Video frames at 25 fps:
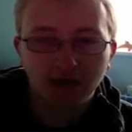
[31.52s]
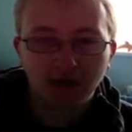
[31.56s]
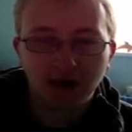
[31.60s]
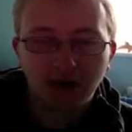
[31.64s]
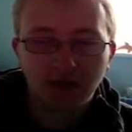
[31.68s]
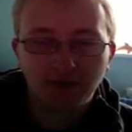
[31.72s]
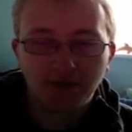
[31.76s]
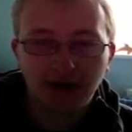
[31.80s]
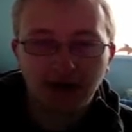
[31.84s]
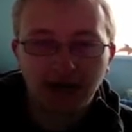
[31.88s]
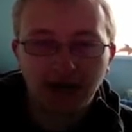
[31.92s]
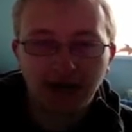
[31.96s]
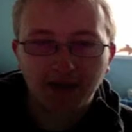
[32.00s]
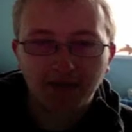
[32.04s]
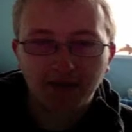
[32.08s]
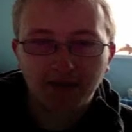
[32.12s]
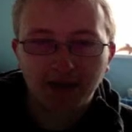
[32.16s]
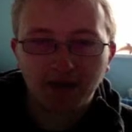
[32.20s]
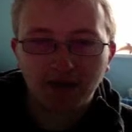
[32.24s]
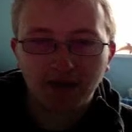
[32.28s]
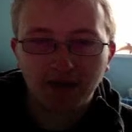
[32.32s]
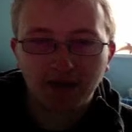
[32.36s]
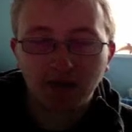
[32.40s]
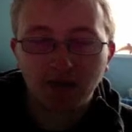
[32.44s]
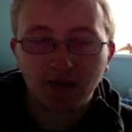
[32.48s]
a
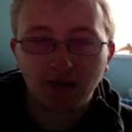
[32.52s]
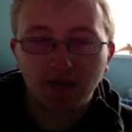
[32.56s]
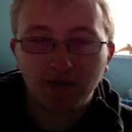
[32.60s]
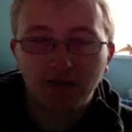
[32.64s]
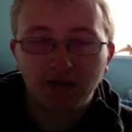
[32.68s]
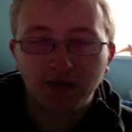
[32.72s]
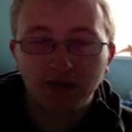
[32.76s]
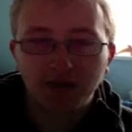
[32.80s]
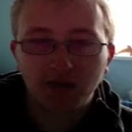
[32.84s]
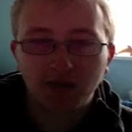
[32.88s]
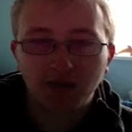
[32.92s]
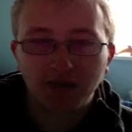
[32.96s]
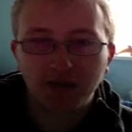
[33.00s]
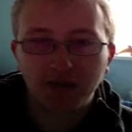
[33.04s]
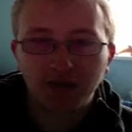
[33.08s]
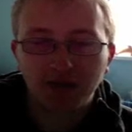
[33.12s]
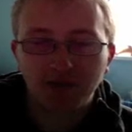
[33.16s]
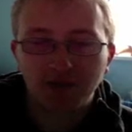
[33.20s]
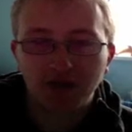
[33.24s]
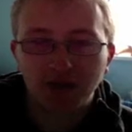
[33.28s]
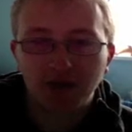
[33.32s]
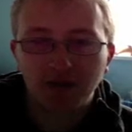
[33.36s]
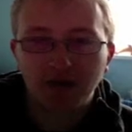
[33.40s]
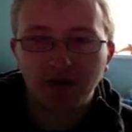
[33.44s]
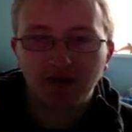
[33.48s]
BlackBerry, or most Windows
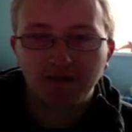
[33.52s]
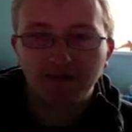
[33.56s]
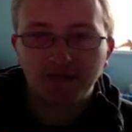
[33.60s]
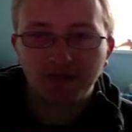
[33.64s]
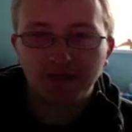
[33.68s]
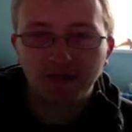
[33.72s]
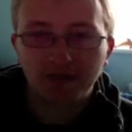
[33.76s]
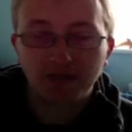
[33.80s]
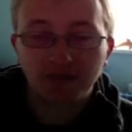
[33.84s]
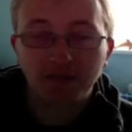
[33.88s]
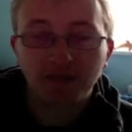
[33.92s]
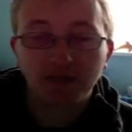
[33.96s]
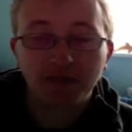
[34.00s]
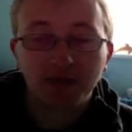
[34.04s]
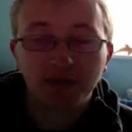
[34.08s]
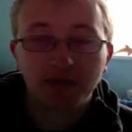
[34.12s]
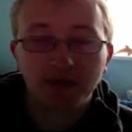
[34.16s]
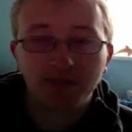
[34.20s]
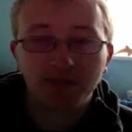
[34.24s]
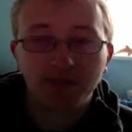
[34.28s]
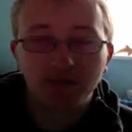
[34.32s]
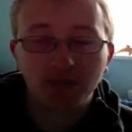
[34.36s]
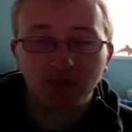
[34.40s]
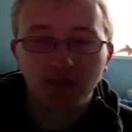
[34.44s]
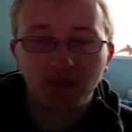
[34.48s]
mobile phones will also
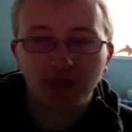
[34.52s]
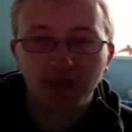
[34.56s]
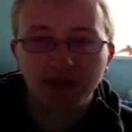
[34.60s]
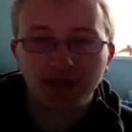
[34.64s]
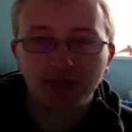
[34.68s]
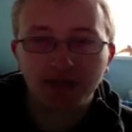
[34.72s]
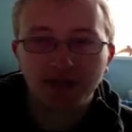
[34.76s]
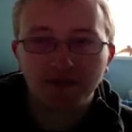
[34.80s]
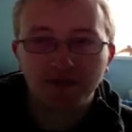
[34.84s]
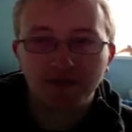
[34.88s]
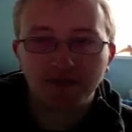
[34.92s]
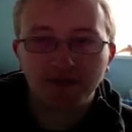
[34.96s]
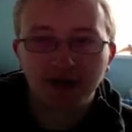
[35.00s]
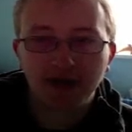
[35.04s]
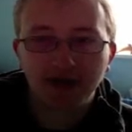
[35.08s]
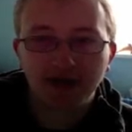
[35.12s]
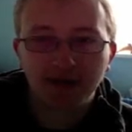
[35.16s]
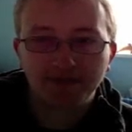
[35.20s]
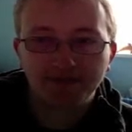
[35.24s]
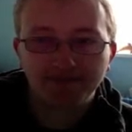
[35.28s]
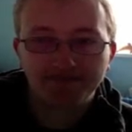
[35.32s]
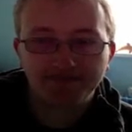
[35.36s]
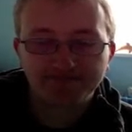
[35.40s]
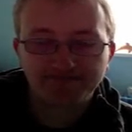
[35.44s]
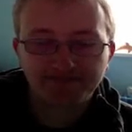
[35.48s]
support this software.
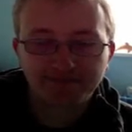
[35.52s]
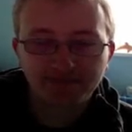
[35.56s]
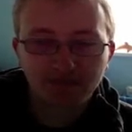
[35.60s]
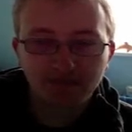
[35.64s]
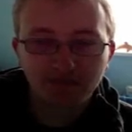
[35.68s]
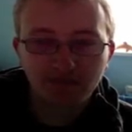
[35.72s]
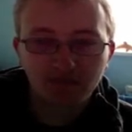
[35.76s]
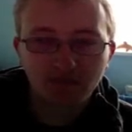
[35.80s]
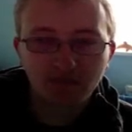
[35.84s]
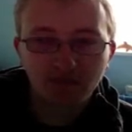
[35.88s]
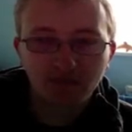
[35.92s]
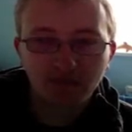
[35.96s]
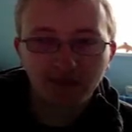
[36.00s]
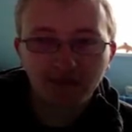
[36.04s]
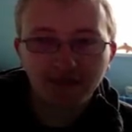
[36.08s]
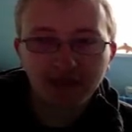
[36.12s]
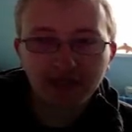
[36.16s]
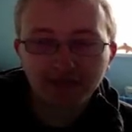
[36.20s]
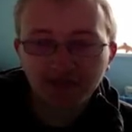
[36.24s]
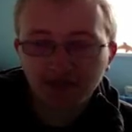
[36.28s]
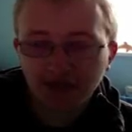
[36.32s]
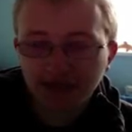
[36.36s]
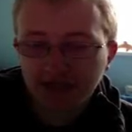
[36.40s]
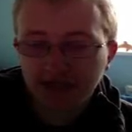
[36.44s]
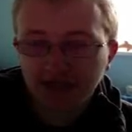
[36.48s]
First
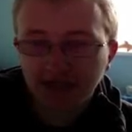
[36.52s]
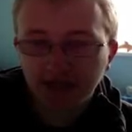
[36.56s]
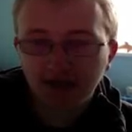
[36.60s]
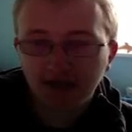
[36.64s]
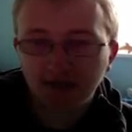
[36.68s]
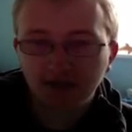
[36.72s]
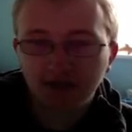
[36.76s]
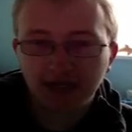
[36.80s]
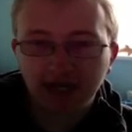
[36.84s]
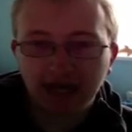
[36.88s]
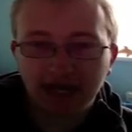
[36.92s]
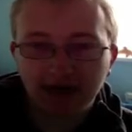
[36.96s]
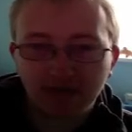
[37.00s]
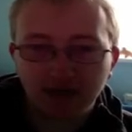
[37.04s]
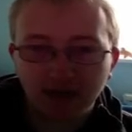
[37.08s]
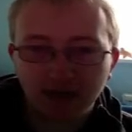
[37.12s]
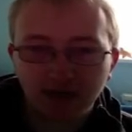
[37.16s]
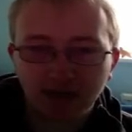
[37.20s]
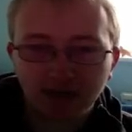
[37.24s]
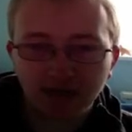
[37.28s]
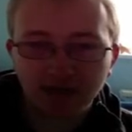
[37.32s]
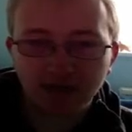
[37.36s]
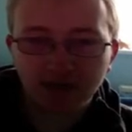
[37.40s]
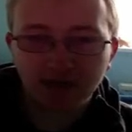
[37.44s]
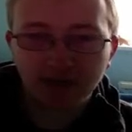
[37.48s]
of all, you need to go and
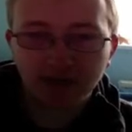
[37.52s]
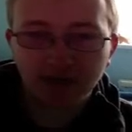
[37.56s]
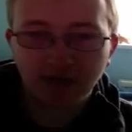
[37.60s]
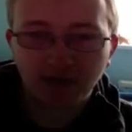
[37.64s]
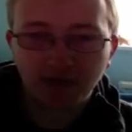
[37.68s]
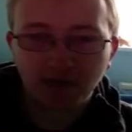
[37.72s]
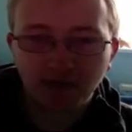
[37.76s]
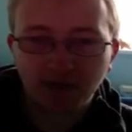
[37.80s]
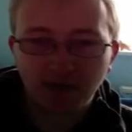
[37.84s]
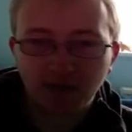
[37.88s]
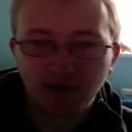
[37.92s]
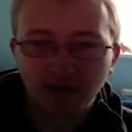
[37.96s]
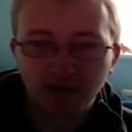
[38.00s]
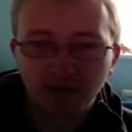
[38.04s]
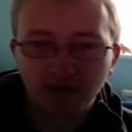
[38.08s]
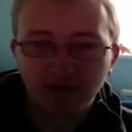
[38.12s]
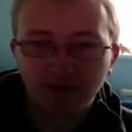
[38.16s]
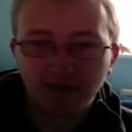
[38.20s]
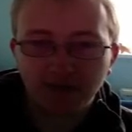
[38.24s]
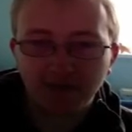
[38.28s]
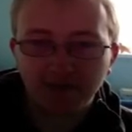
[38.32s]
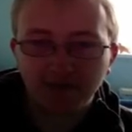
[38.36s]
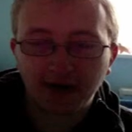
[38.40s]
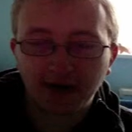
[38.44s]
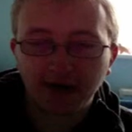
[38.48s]
download the software on your
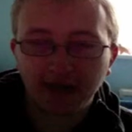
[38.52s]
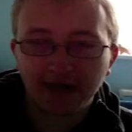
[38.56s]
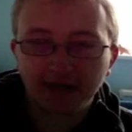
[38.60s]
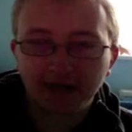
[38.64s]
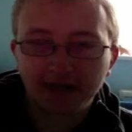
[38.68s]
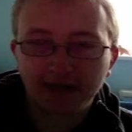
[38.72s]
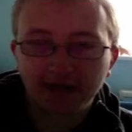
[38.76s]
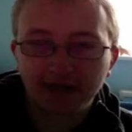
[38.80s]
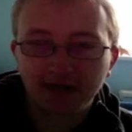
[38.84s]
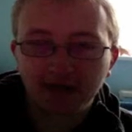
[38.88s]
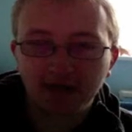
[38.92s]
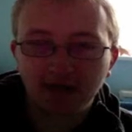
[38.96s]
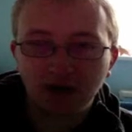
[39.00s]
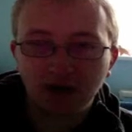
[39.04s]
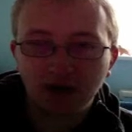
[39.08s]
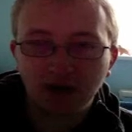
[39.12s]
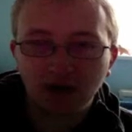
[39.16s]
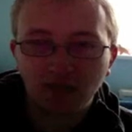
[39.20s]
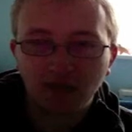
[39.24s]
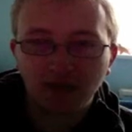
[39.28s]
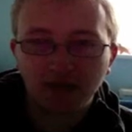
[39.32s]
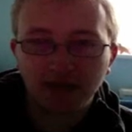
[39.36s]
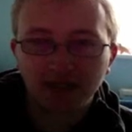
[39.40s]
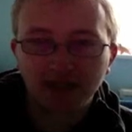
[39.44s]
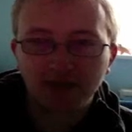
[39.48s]
device,
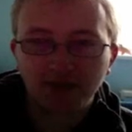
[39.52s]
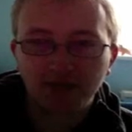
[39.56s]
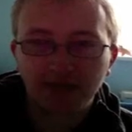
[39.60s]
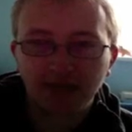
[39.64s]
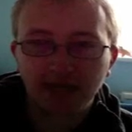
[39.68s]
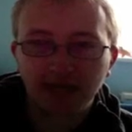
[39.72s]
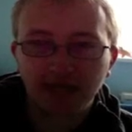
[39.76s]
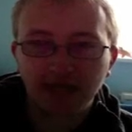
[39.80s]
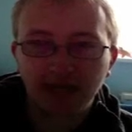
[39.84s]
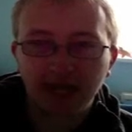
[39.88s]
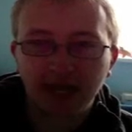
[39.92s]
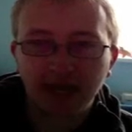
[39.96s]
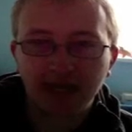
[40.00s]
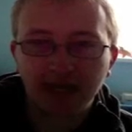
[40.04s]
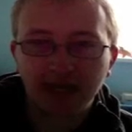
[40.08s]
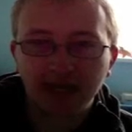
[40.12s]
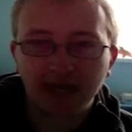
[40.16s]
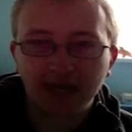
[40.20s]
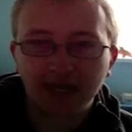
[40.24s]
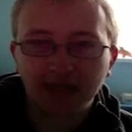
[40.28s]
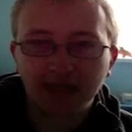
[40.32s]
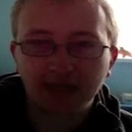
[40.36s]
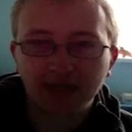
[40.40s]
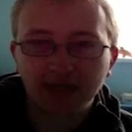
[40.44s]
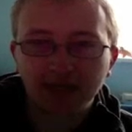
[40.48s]
which is
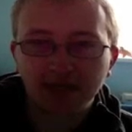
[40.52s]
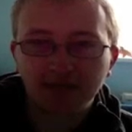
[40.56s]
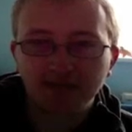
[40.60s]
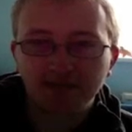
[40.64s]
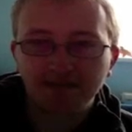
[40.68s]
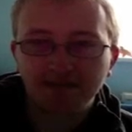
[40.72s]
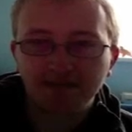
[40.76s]
PDAnet.